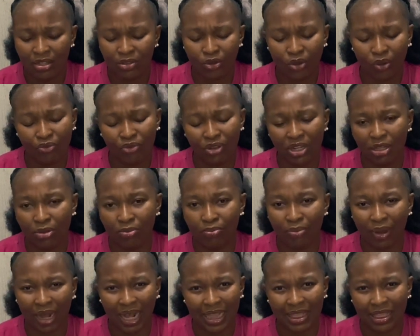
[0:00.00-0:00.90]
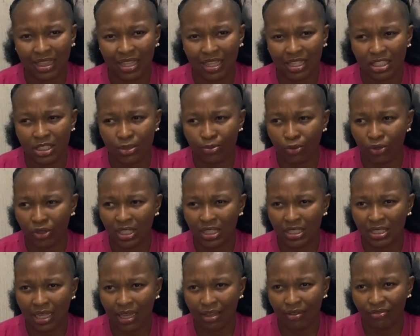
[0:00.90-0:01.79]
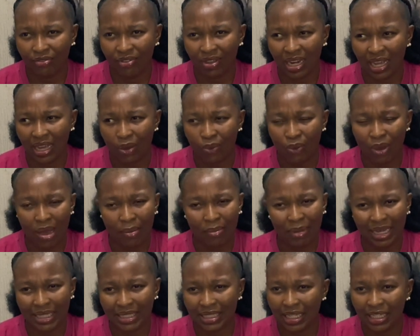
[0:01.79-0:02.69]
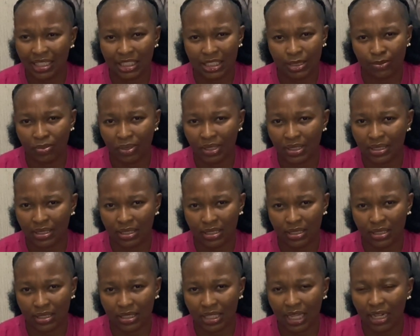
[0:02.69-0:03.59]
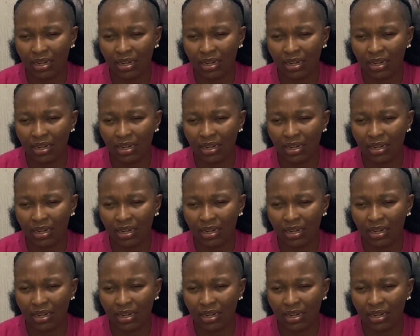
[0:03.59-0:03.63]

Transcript: not really bad things, but things that I feel like, why am I telling this person this?